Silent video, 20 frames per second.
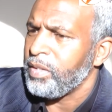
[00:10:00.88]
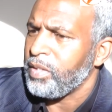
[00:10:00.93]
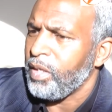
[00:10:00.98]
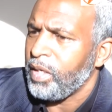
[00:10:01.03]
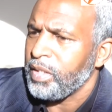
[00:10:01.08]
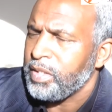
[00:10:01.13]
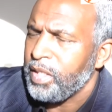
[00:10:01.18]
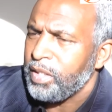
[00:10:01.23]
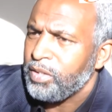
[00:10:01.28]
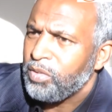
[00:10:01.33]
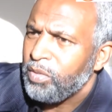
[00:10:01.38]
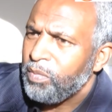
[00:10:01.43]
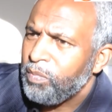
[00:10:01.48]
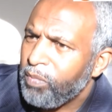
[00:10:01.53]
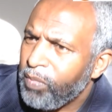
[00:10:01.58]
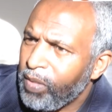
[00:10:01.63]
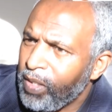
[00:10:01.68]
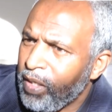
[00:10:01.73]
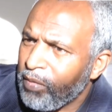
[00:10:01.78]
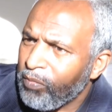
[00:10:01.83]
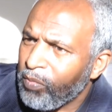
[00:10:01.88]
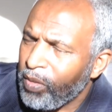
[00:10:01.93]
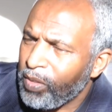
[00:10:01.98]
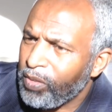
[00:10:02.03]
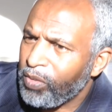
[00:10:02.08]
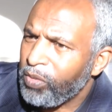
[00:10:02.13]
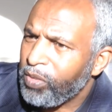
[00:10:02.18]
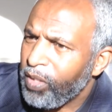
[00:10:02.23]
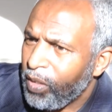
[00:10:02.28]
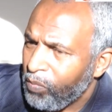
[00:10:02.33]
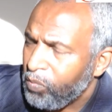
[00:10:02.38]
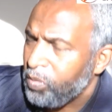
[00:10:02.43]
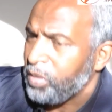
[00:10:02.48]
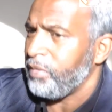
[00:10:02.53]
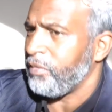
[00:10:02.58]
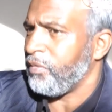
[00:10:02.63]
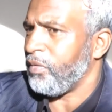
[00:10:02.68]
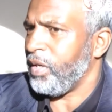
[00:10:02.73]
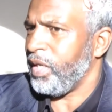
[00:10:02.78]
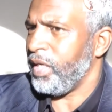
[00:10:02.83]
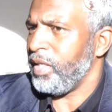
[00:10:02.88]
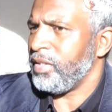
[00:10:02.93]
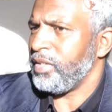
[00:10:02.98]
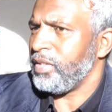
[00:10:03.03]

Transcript: So I said to him, in other words, you don't want to fight.